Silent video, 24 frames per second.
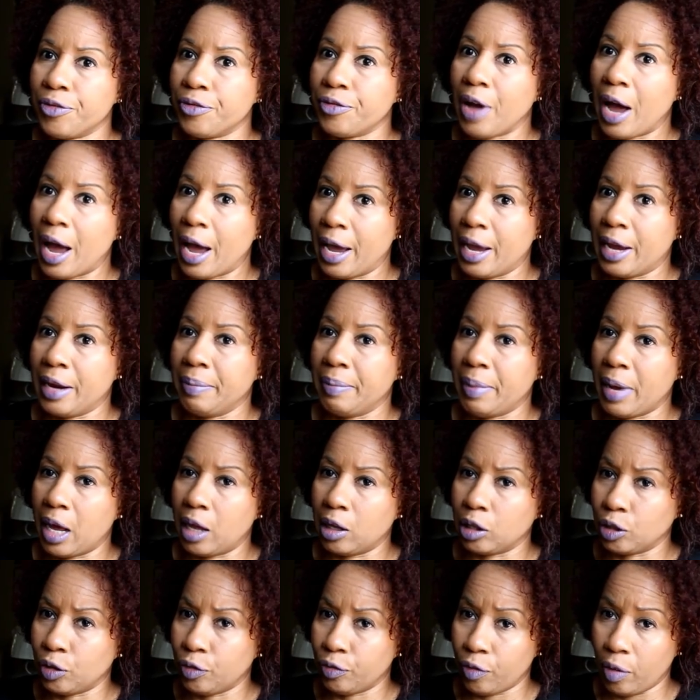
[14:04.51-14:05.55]
fine
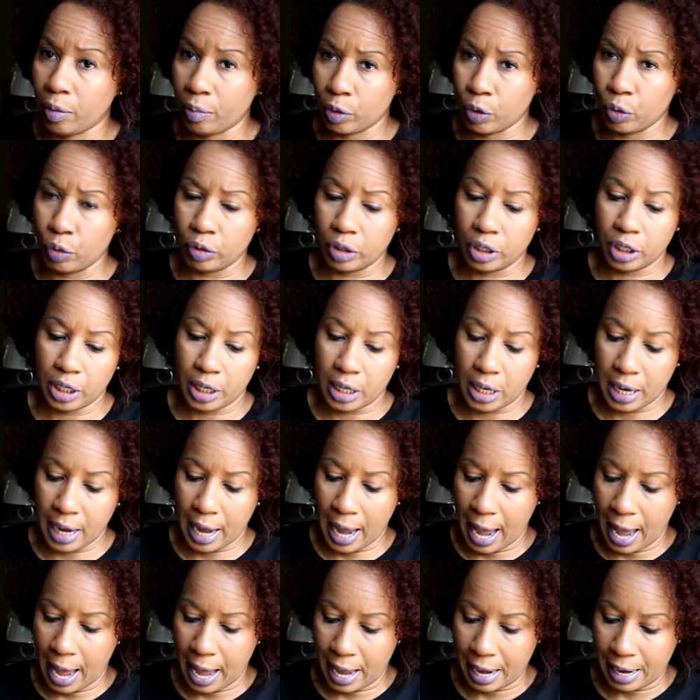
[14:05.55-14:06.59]
belt from
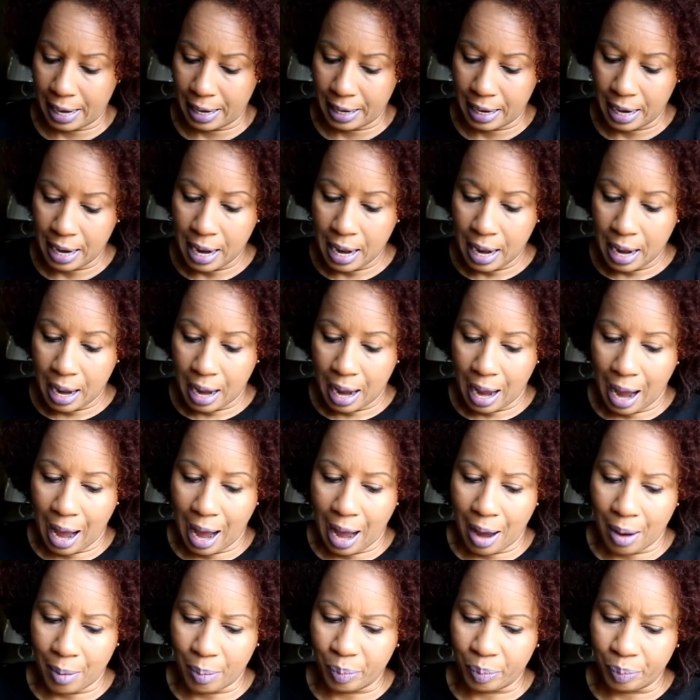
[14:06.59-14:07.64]
Gucci and
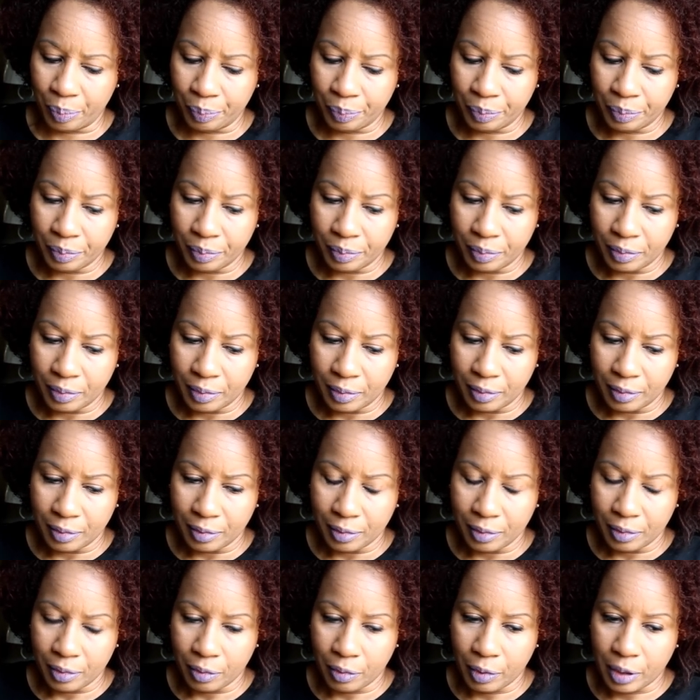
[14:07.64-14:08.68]
um,
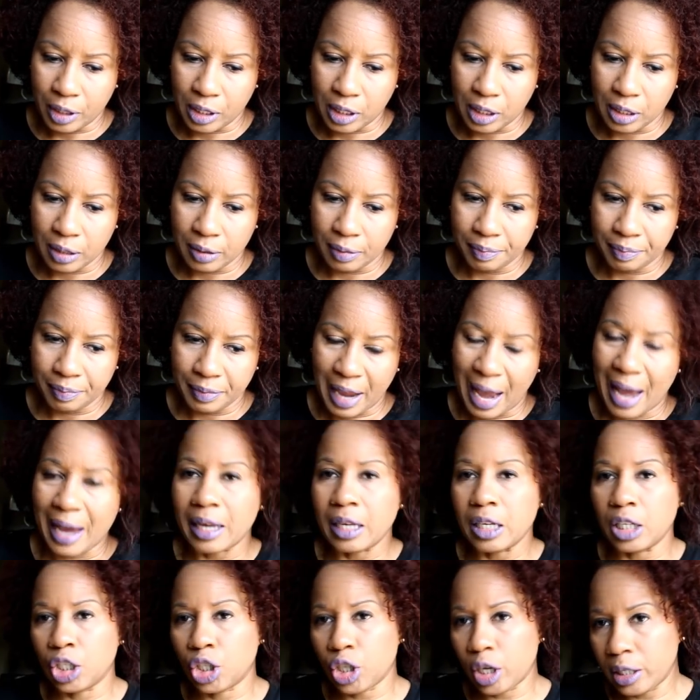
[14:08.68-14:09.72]
which I
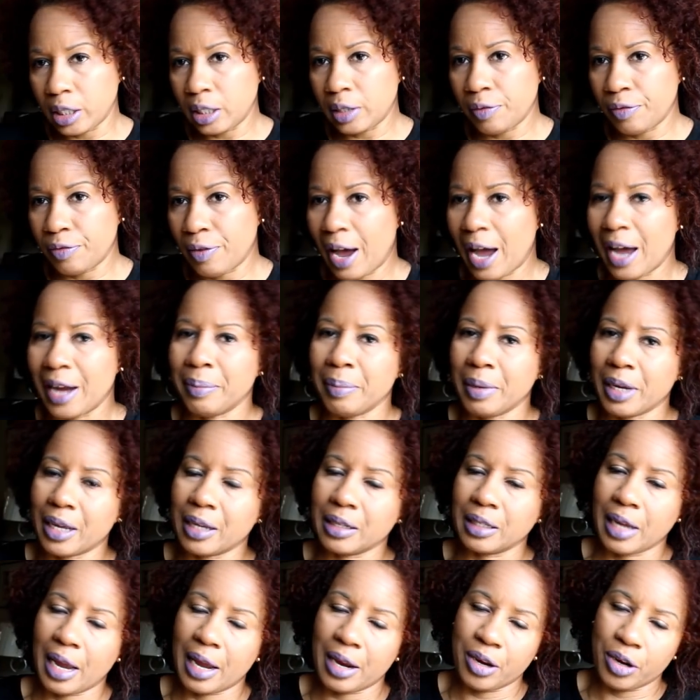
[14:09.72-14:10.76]
justified
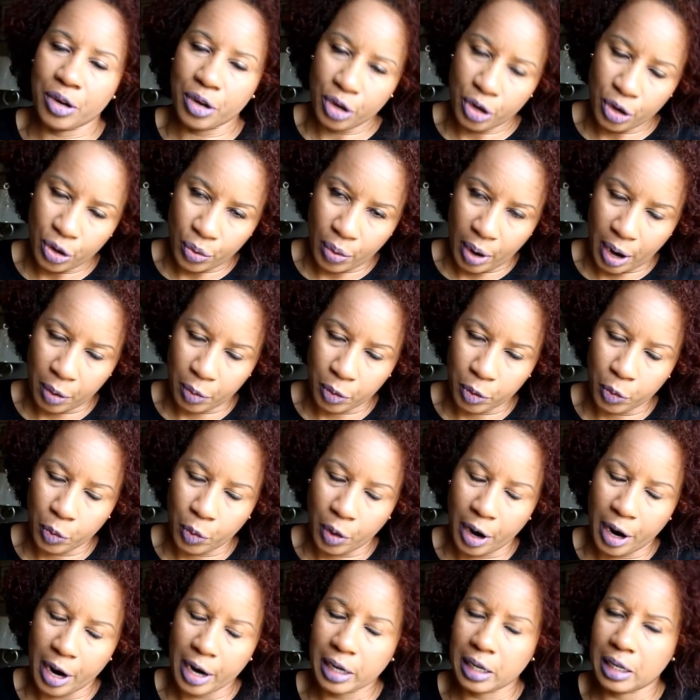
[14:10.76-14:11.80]
because I knew I would
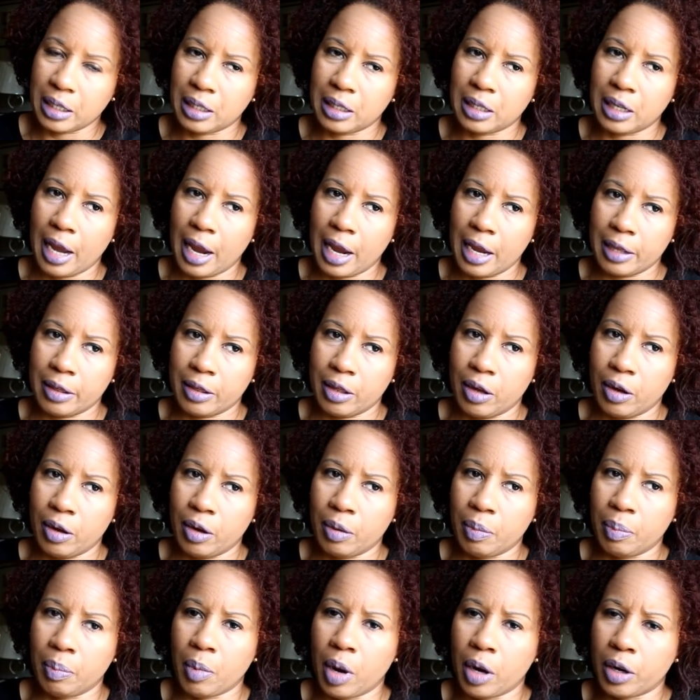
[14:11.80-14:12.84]
wear it. It's like
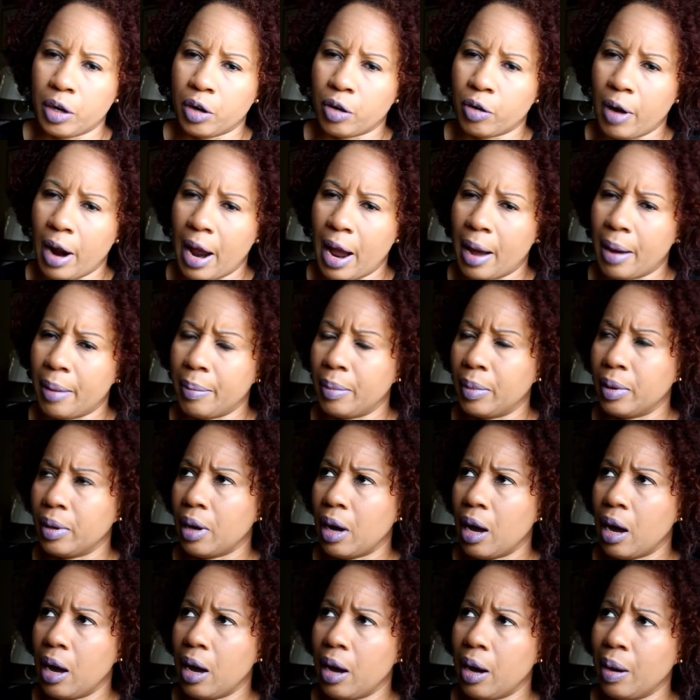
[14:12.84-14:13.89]
the monogram
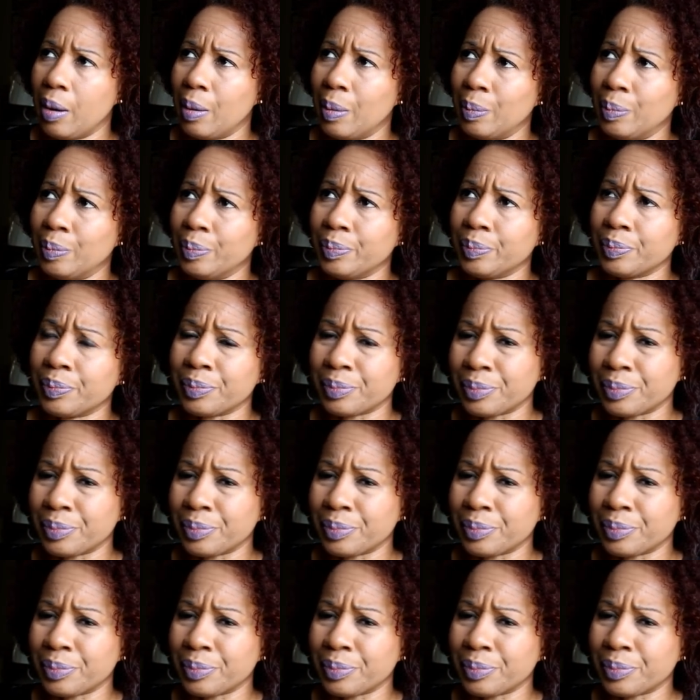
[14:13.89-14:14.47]
um,